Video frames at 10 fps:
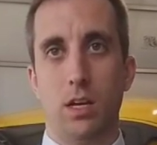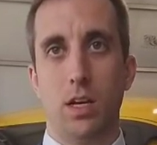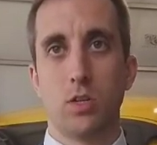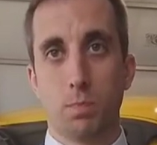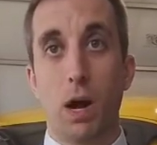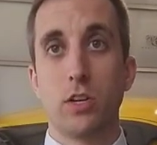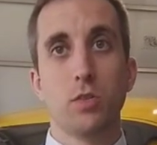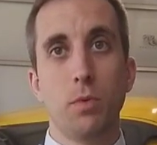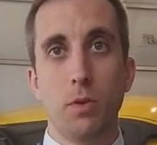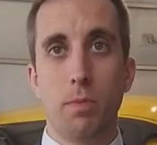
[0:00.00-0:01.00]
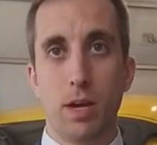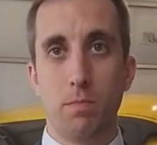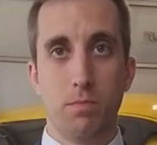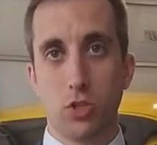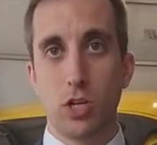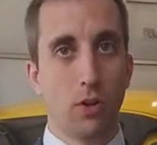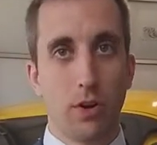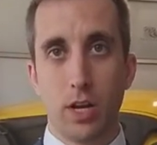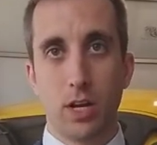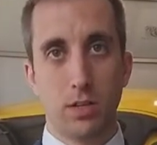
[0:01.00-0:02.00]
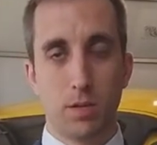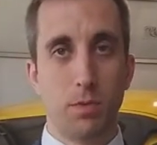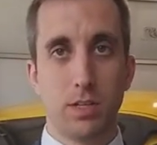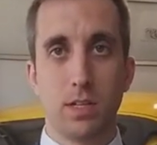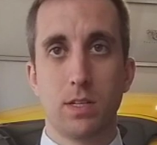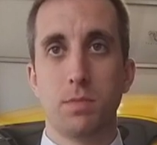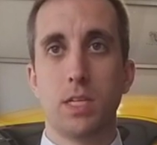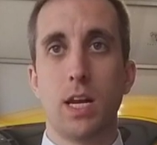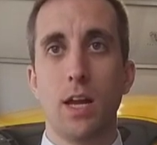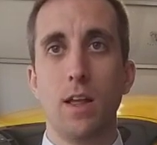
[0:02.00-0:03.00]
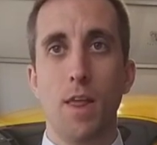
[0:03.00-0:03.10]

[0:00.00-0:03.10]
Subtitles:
is possible by machine learning and some of the systems today,